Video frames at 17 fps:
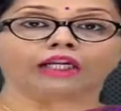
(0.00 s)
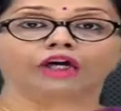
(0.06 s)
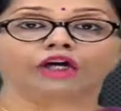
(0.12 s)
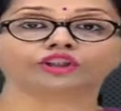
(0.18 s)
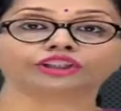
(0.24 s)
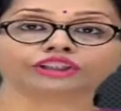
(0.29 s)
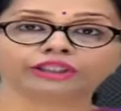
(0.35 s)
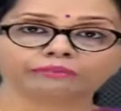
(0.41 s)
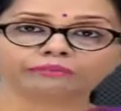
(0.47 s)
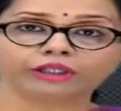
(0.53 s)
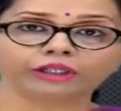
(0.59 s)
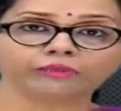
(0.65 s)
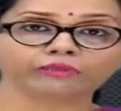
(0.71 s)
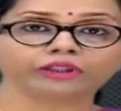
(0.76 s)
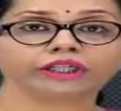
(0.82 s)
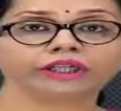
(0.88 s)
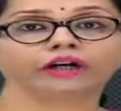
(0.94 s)
Now, the
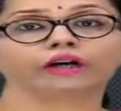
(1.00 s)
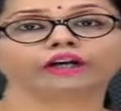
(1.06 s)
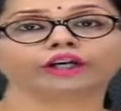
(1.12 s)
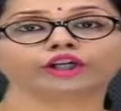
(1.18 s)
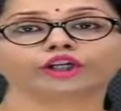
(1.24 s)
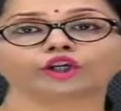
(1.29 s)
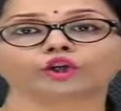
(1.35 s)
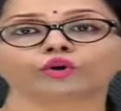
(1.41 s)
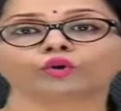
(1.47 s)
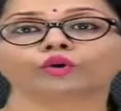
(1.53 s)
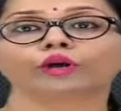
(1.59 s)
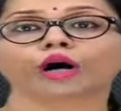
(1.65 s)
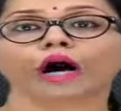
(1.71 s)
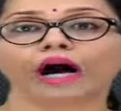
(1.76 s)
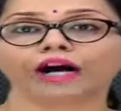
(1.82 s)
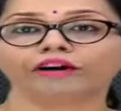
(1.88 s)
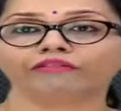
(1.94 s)
symptoms here include
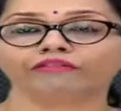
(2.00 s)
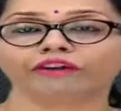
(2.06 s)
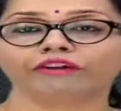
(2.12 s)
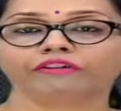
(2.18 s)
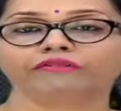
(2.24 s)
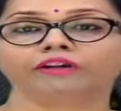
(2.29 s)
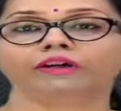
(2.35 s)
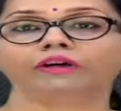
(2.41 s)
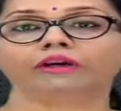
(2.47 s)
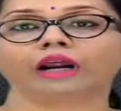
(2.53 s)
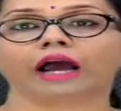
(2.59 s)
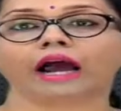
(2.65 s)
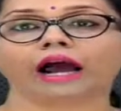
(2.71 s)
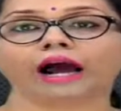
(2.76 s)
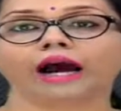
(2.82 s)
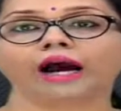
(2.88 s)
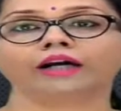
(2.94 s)
high fever
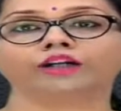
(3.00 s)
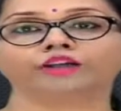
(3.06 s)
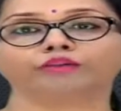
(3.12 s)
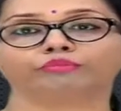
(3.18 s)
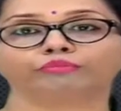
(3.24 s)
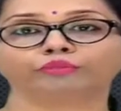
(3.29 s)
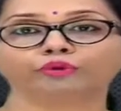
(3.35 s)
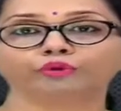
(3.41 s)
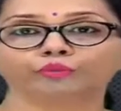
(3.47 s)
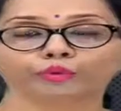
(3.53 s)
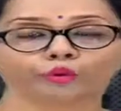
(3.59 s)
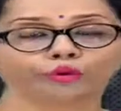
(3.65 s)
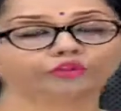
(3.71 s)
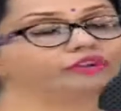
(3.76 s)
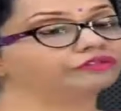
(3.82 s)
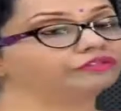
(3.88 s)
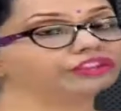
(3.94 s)
and
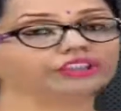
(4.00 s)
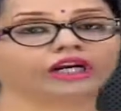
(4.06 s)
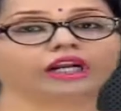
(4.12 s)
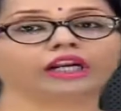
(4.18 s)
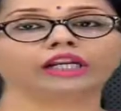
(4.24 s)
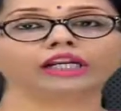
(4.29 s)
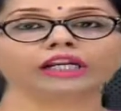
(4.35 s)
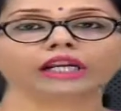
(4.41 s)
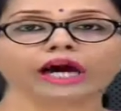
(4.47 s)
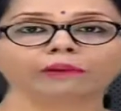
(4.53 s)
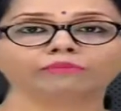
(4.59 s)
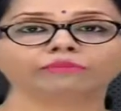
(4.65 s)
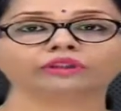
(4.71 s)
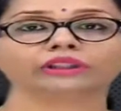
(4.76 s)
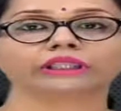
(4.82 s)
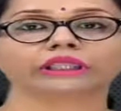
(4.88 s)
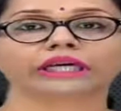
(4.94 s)
buboes, which are
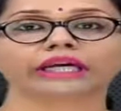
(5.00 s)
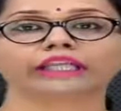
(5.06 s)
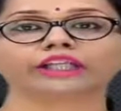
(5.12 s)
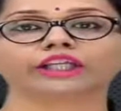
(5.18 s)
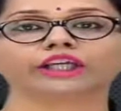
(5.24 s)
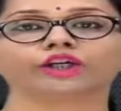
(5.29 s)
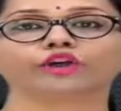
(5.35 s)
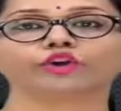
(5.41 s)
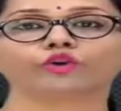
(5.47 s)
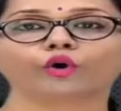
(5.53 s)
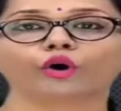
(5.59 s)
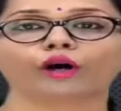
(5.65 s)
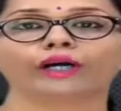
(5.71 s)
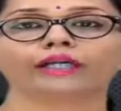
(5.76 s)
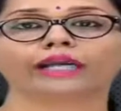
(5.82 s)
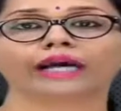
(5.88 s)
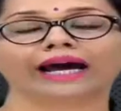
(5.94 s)
lumps in the
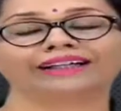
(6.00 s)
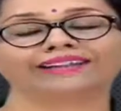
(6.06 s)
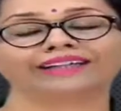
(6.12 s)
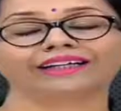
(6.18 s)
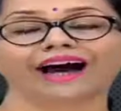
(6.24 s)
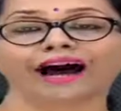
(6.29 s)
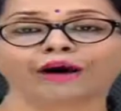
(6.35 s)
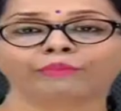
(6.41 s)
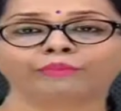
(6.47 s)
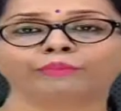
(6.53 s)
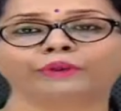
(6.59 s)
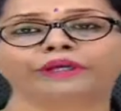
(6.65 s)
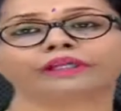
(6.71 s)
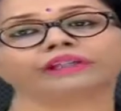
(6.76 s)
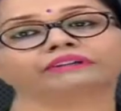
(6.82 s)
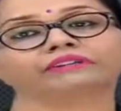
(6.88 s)
groin and the armpit,